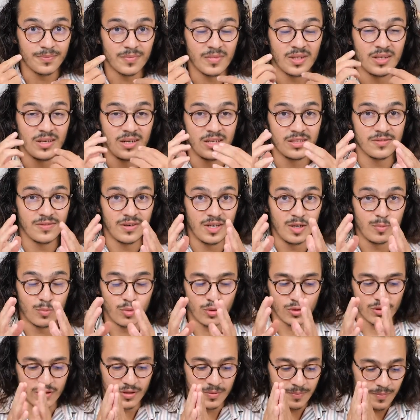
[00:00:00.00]
It is very
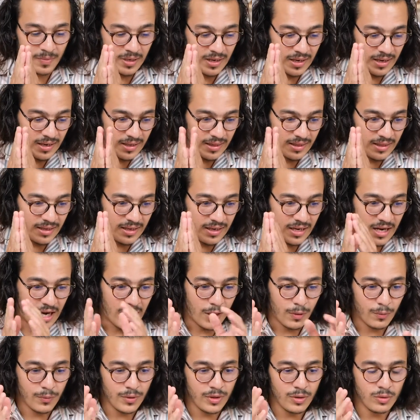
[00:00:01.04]
important. Then
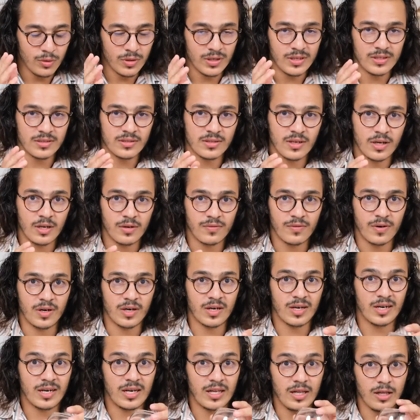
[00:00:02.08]
how we do it inside of
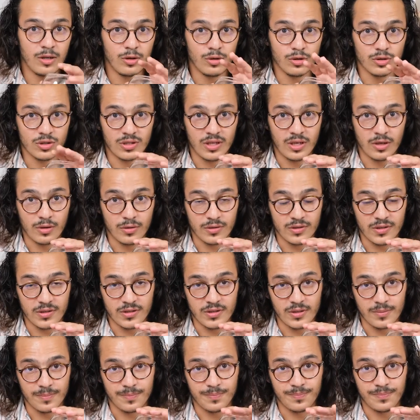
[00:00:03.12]
our closed
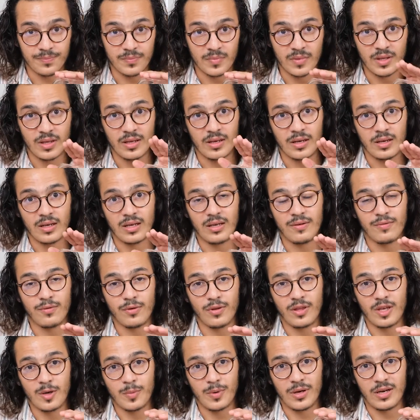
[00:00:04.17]
ecosystem. If you
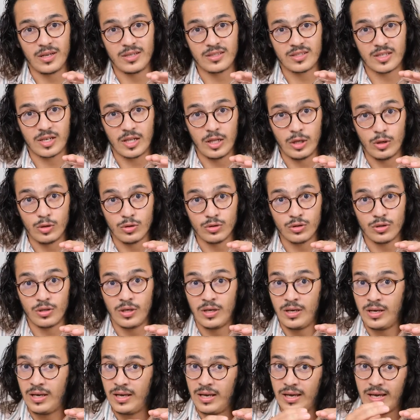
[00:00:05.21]
think about it, it's closed
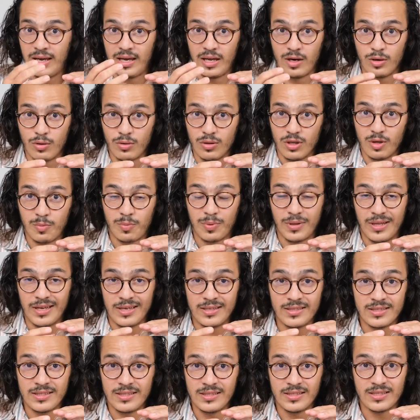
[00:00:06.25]
and only
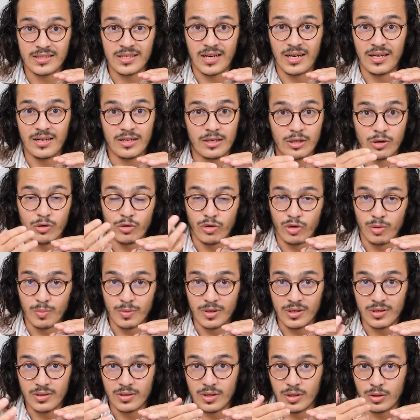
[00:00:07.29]
plants inside, no
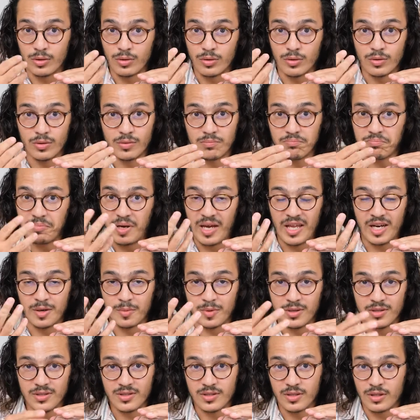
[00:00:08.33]
human, no
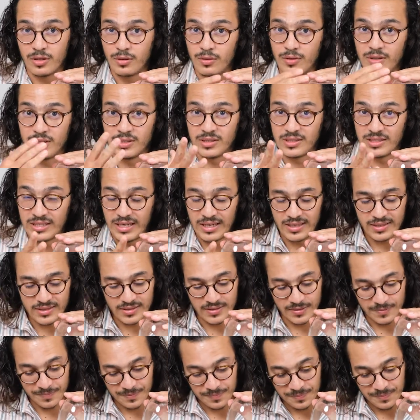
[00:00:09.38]
animals, no insects.